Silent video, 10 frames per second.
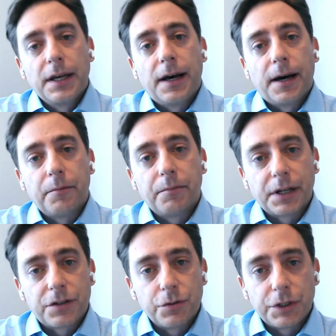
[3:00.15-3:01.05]

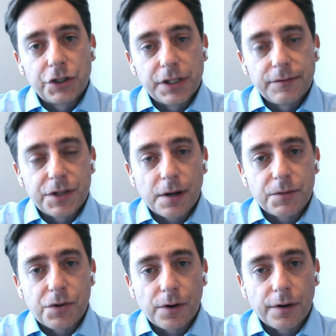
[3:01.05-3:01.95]
but to achieve some
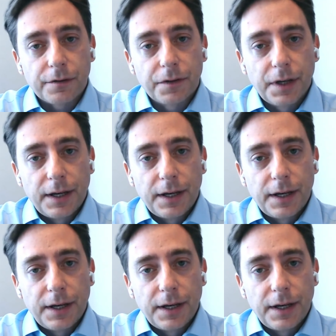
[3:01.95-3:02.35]
sort of